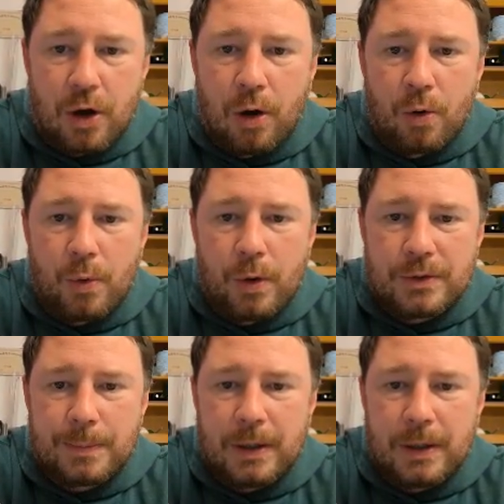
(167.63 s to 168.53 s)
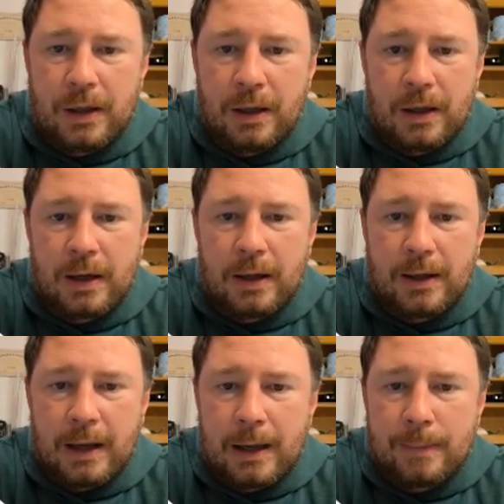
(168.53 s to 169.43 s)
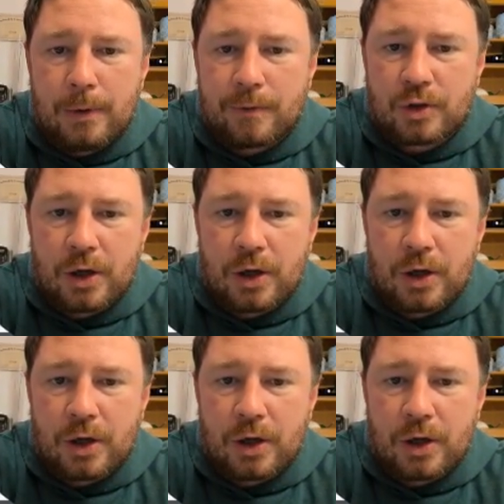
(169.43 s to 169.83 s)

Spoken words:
always being in a game of